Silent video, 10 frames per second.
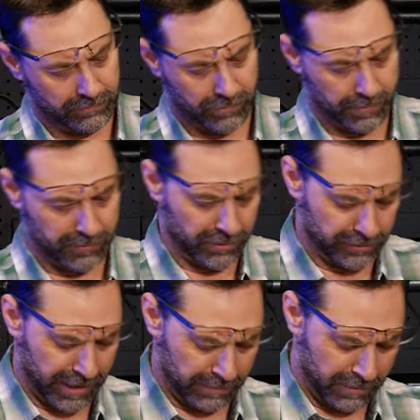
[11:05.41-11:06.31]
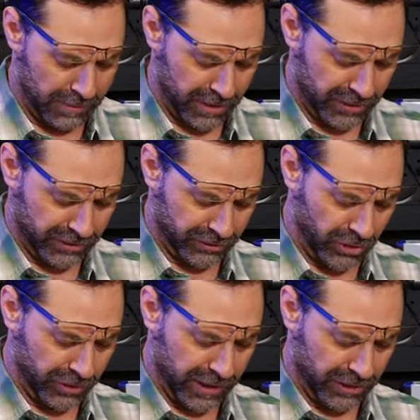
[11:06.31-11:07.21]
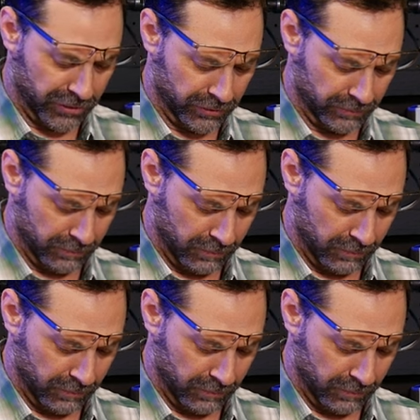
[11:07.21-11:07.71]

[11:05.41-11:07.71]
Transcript: Whoops, it'll take me a minute because it's hard to get to.